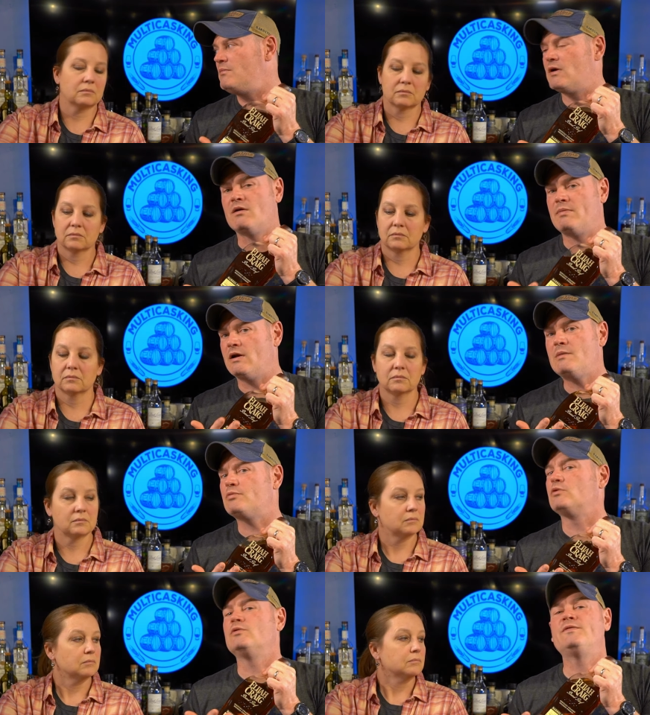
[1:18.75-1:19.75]
Speaker 1: barrel barrel
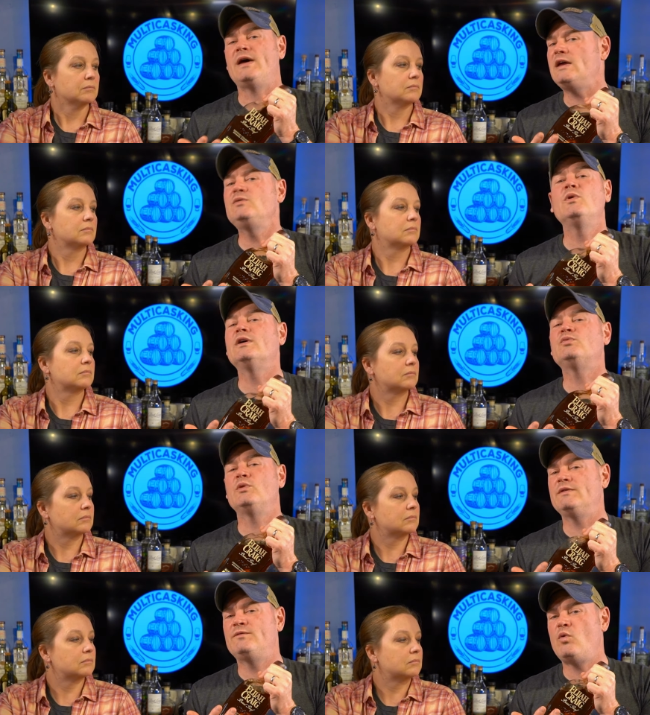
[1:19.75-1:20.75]
proof, A one
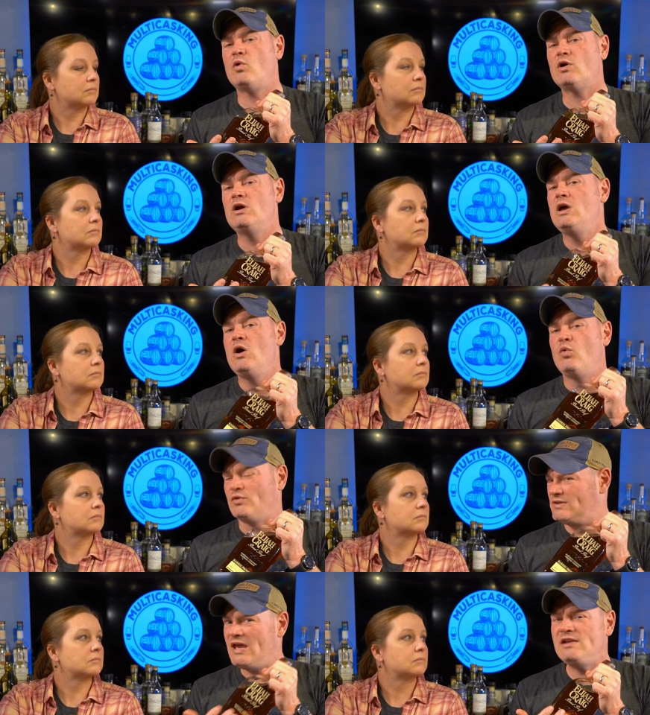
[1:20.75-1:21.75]
twenty-four,
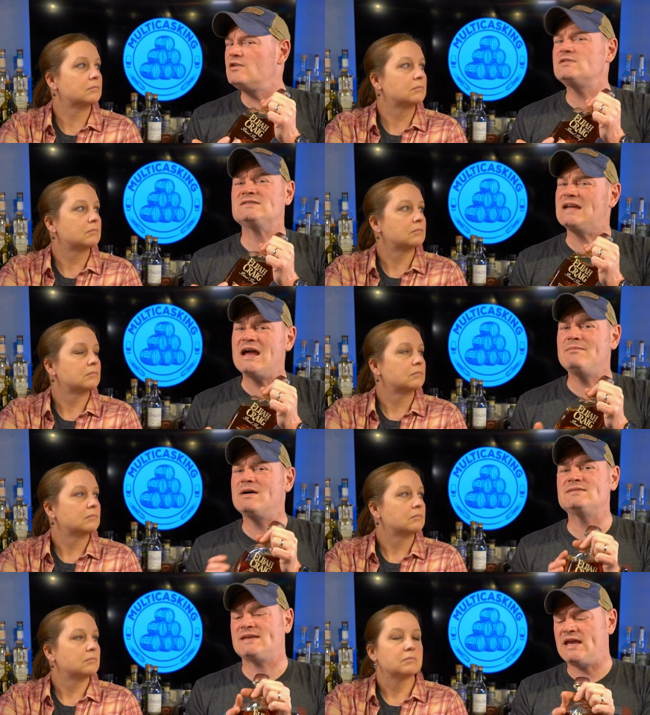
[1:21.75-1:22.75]
with ten years, nine
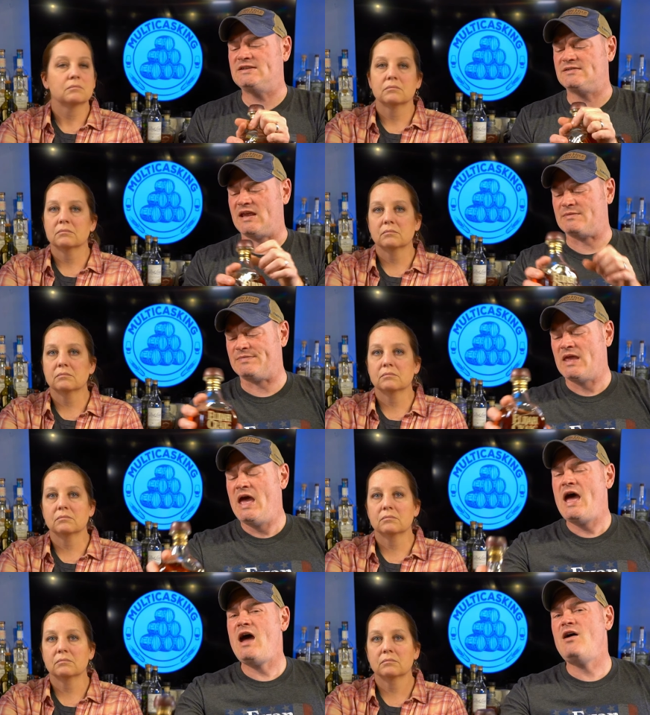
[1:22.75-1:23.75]
months age statement.
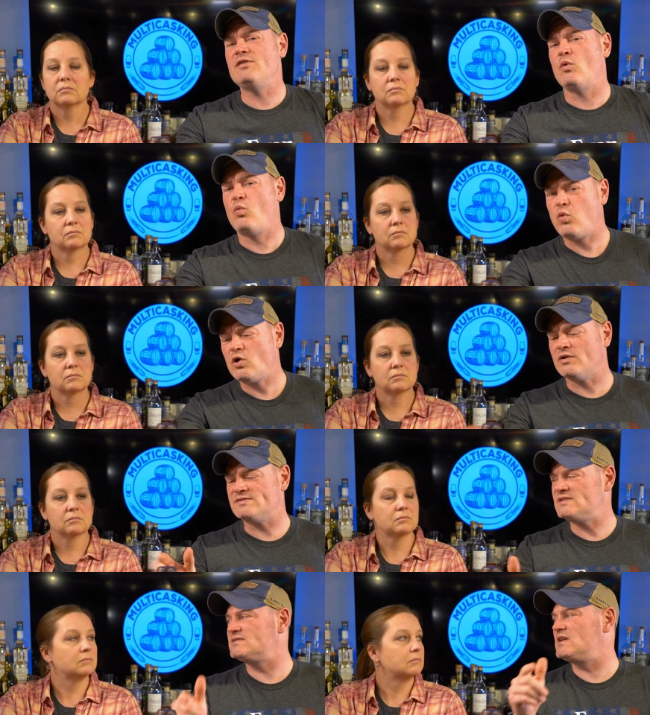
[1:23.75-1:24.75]
How in the world
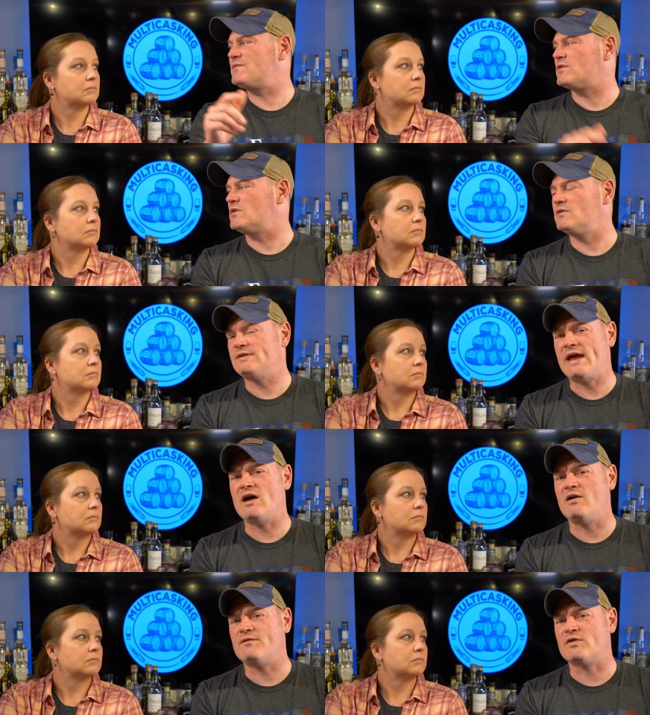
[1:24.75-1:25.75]
does this differ
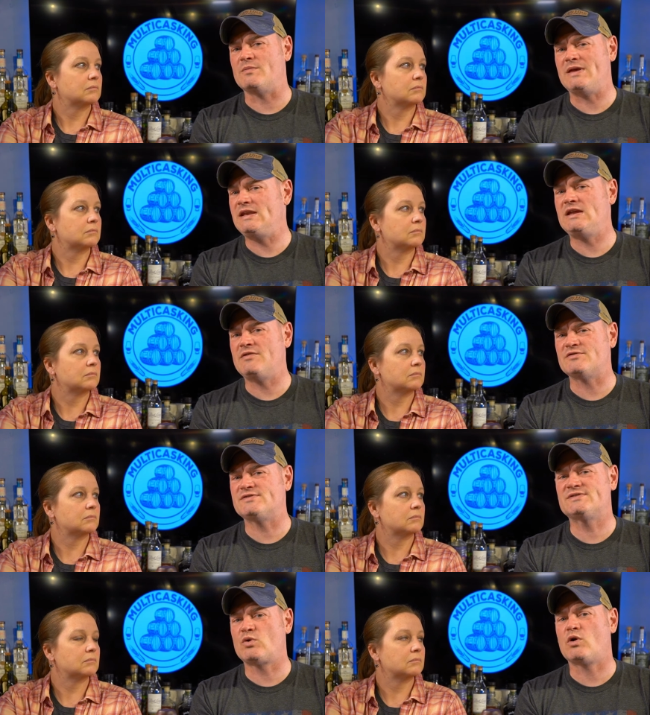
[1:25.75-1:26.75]
now from any other
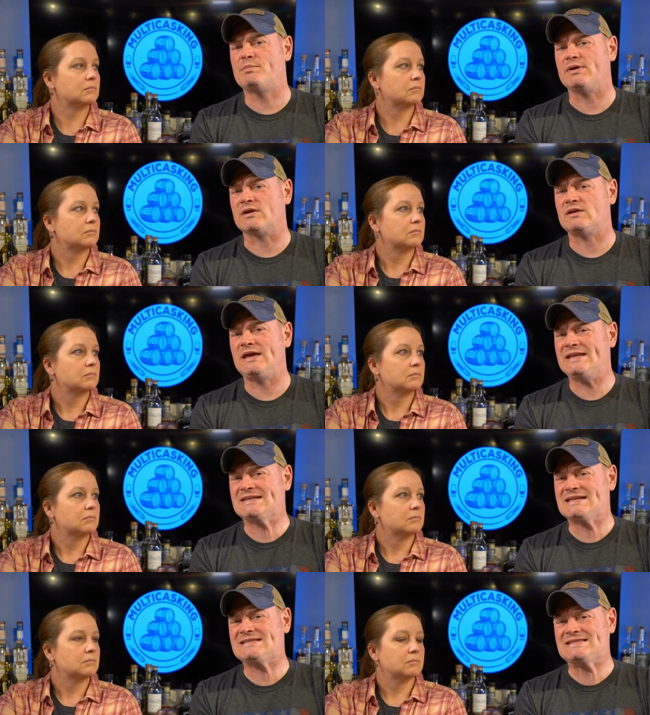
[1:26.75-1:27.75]
store pick?
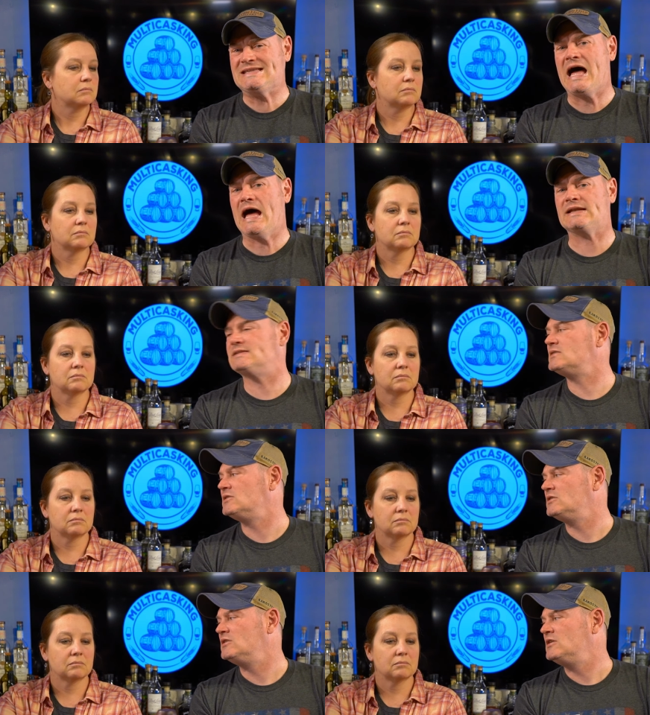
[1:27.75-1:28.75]
It does not.
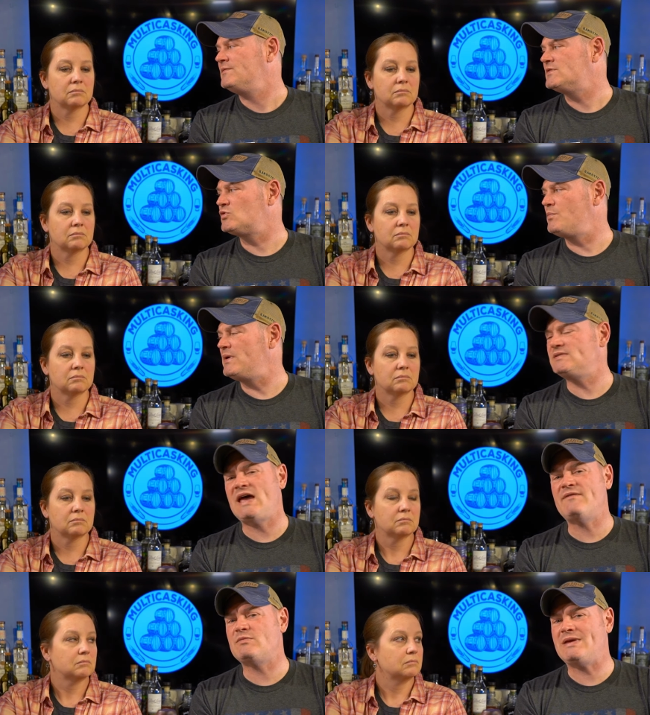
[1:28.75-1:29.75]
Store picks
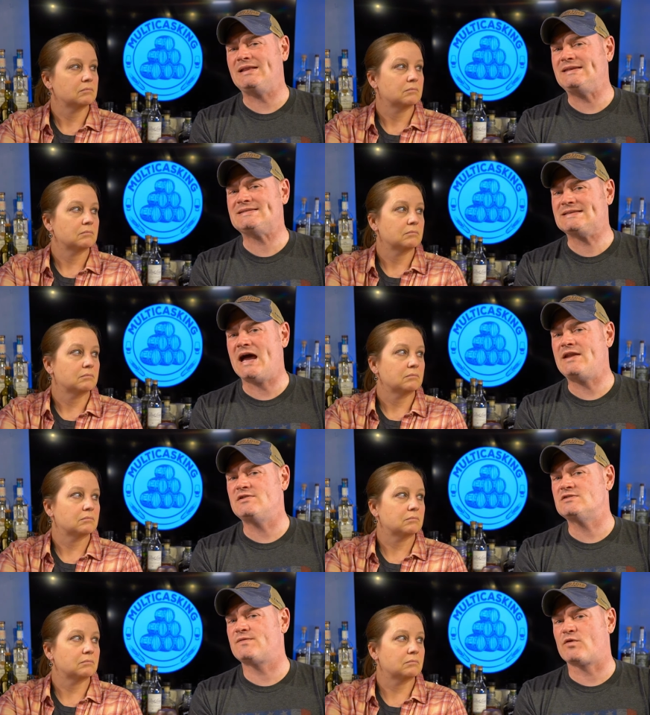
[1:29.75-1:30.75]
have to be at least nine
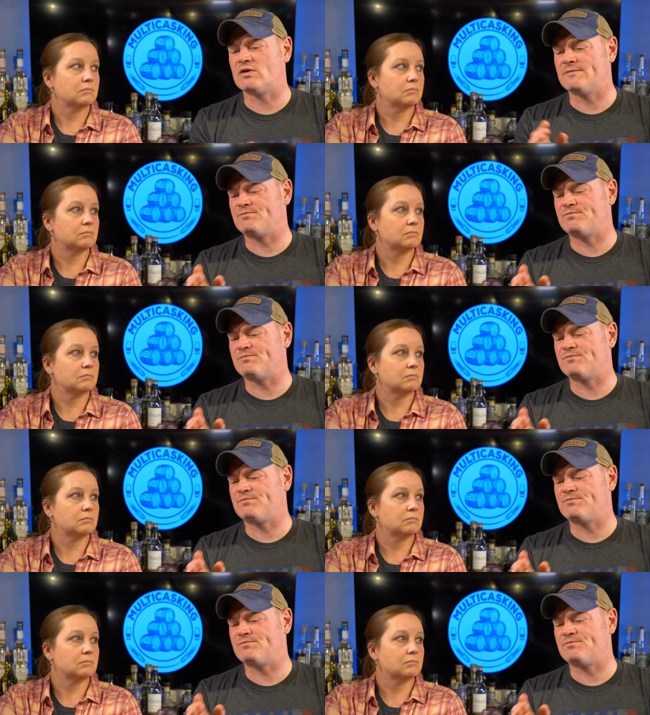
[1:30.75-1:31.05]
years for